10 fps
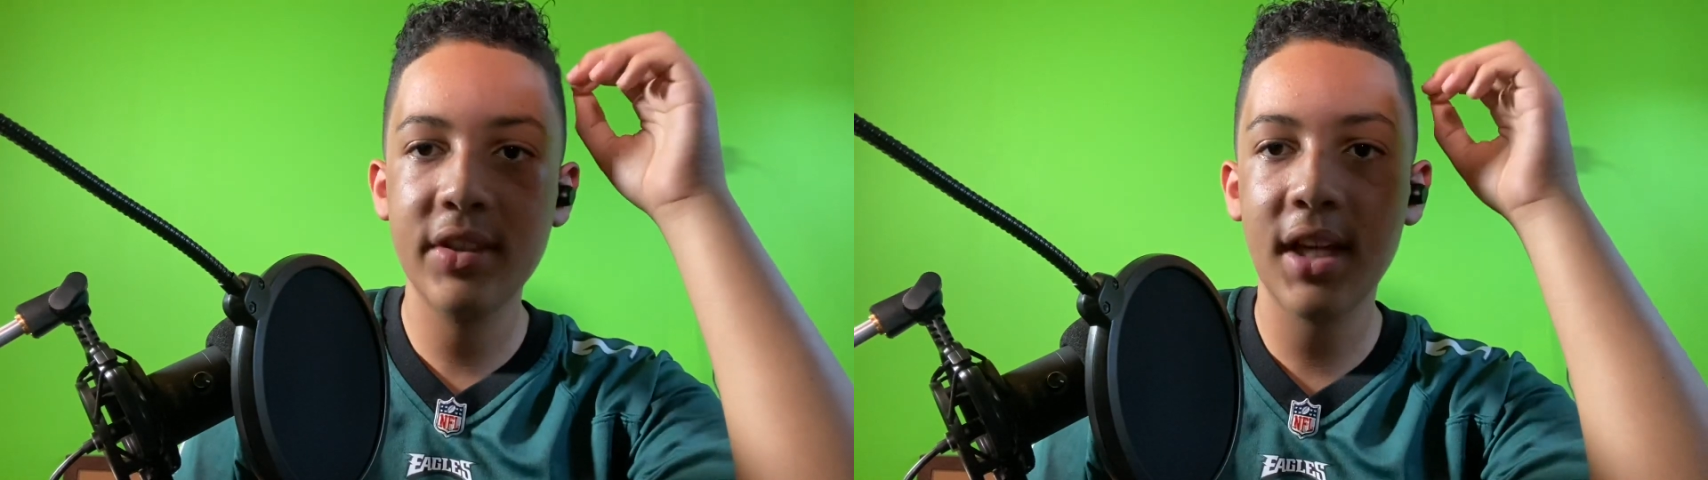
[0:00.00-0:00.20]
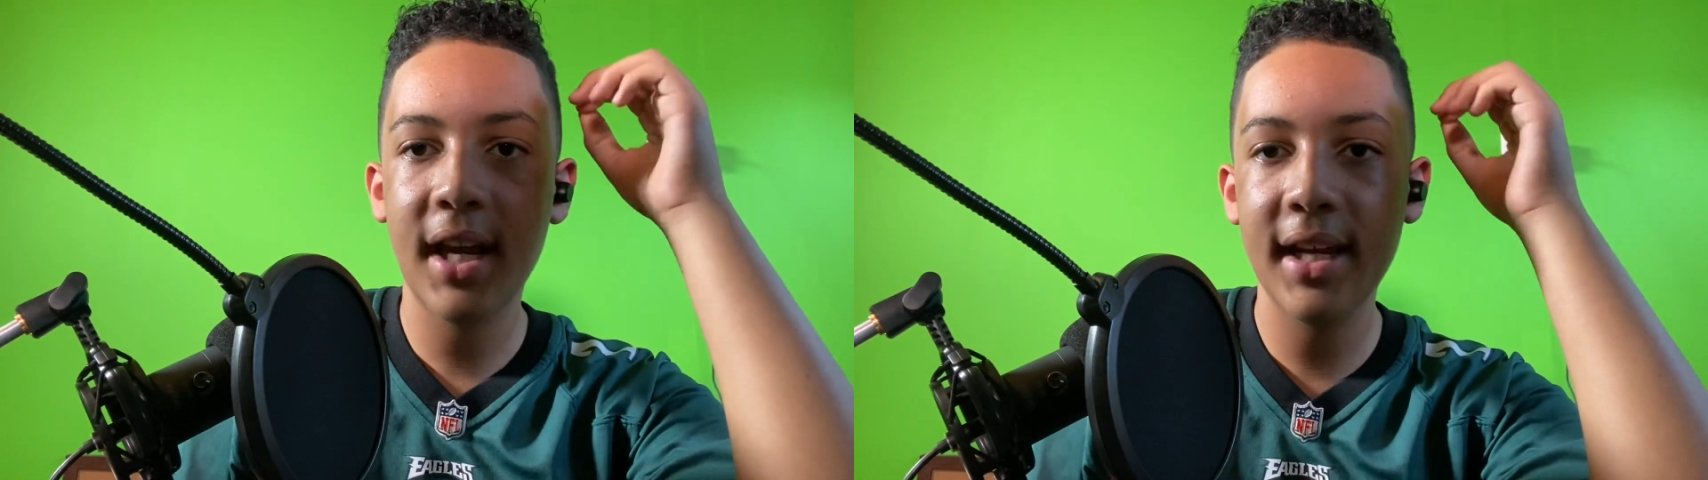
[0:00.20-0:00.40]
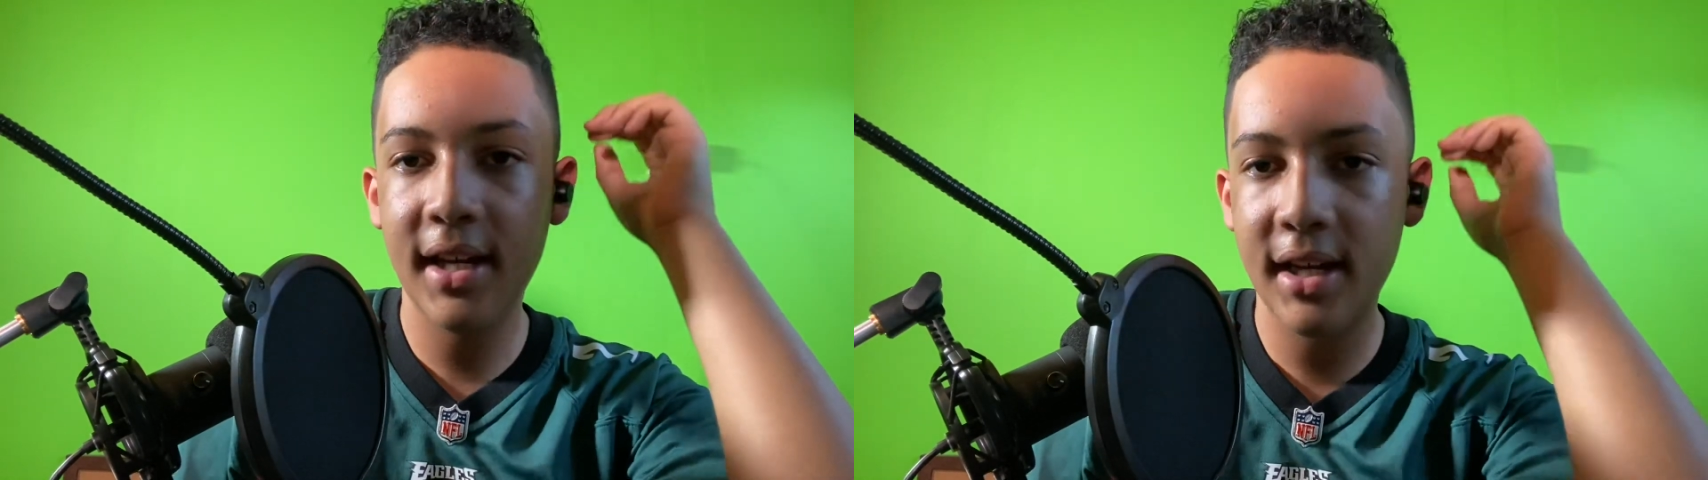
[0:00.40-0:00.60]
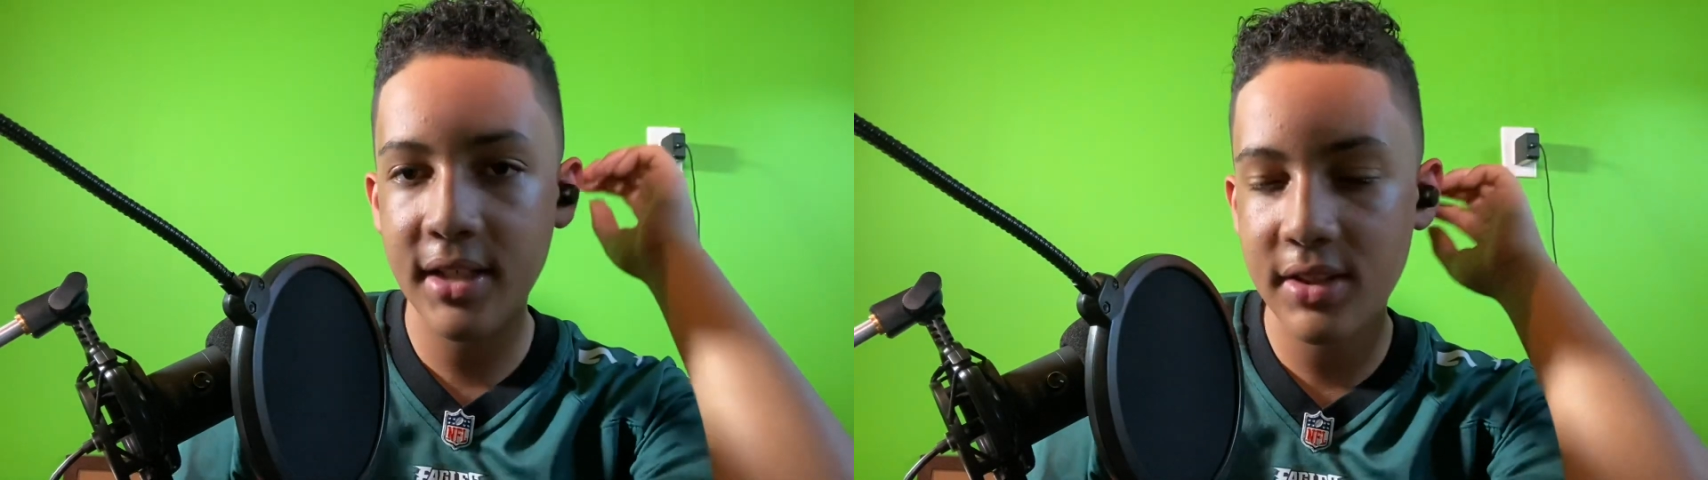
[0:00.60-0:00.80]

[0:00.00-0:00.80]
I got